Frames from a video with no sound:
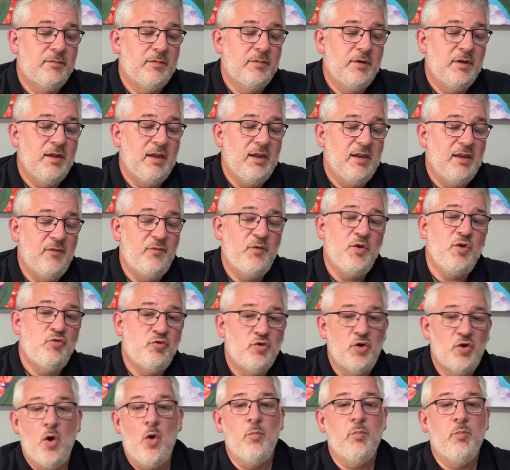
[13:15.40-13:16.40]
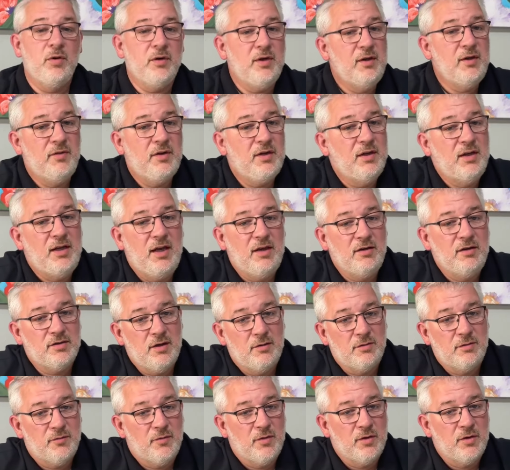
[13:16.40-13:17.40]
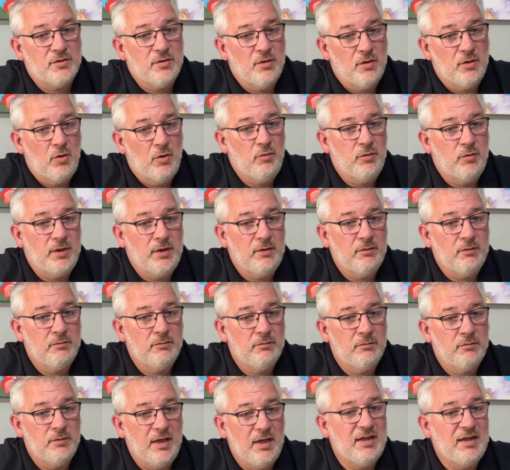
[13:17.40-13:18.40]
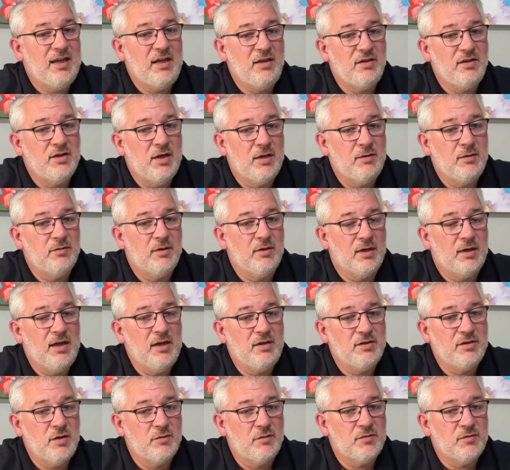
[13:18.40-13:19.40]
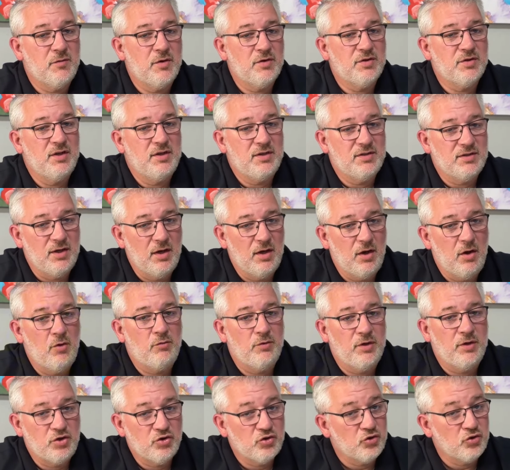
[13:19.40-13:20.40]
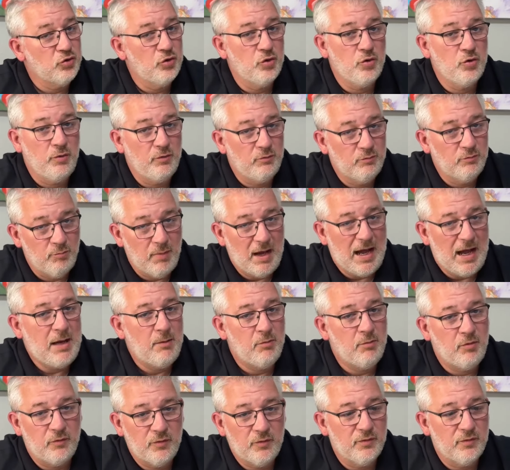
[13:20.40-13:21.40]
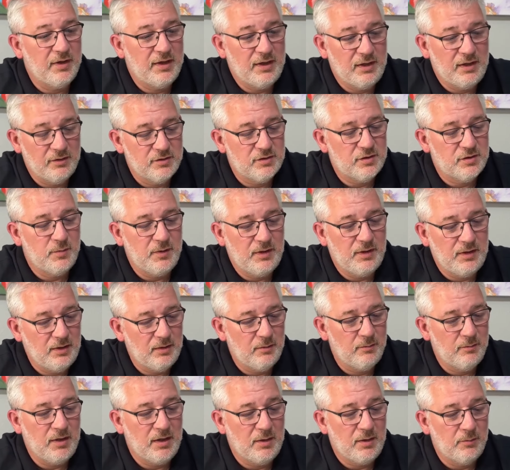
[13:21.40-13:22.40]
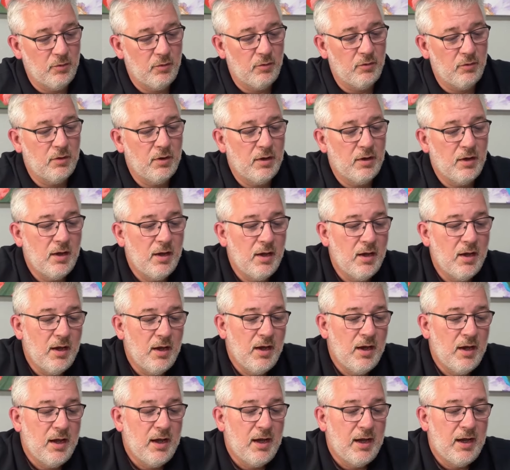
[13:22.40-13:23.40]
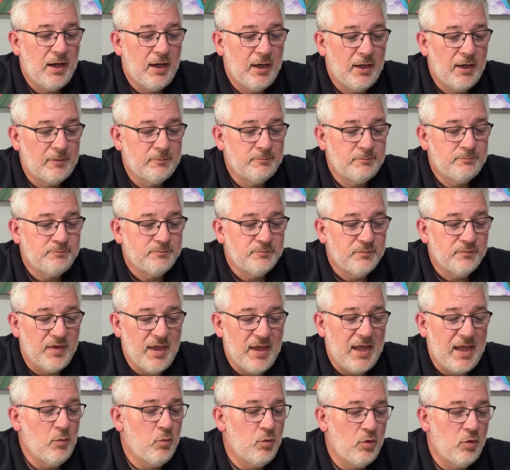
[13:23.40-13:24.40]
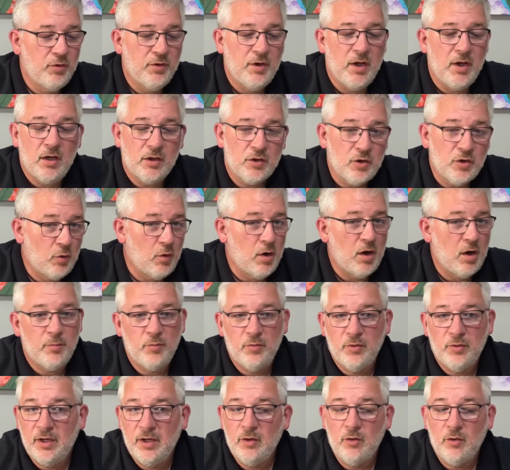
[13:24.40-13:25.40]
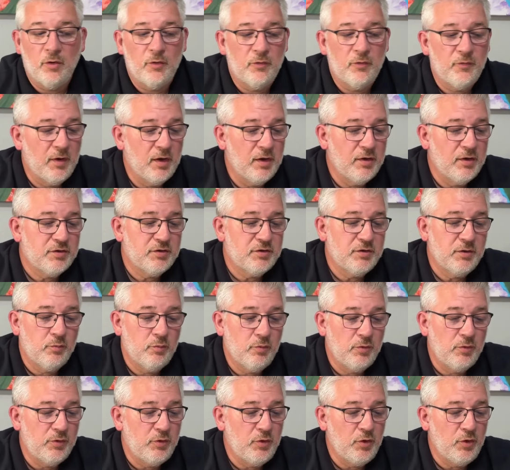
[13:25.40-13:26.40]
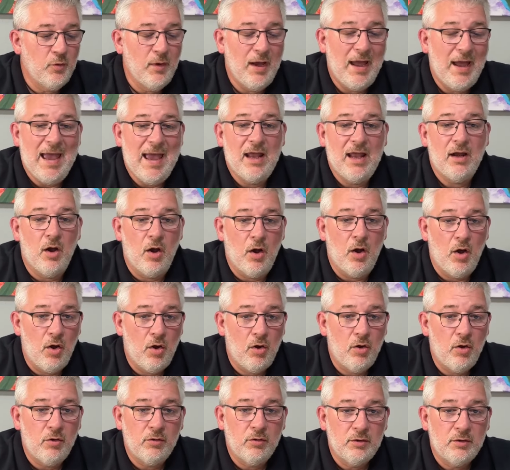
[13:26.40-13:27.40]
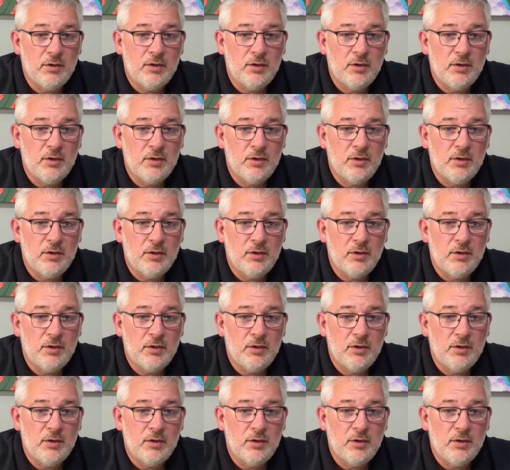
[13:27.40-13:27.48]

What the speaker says: if you don't believe in the King James Version only, that the King James Version is the only true Bible for the English-speaking people, they will not cooperate or fellowship with you at all,